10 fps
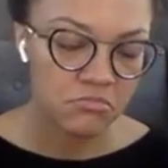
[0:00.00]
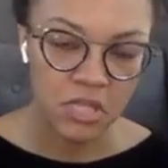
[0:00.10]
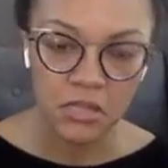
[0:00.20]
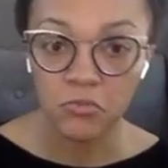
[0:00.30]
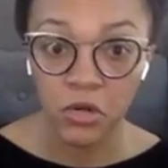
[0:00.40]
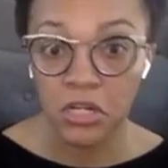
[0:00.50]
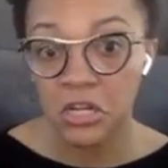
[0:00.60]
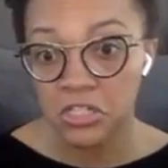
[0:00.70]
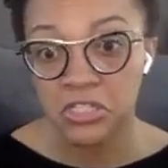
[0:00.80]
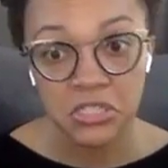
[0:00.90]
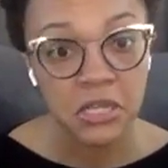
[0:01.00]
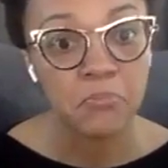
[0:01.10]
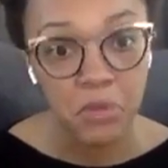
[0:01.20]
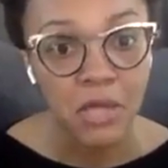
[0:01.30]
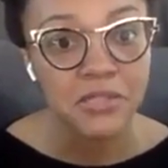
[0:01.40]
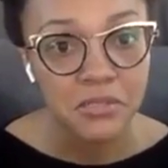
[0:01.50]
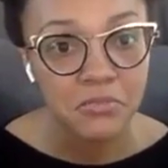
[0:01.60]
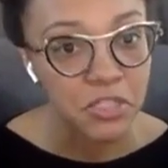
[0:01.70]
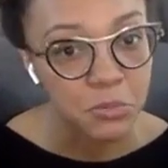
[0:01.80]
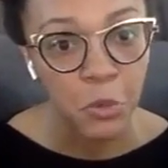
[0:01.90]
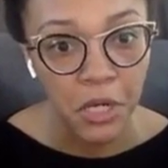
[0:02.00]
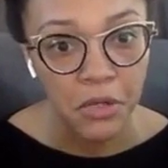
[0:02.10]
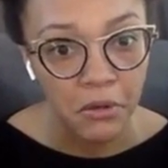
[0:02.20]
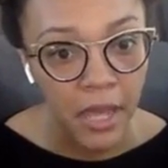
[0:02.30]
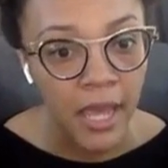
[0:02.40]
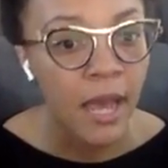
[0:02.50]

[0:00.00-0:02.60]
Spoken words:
Like we're going to just get blunt this morning. Okay.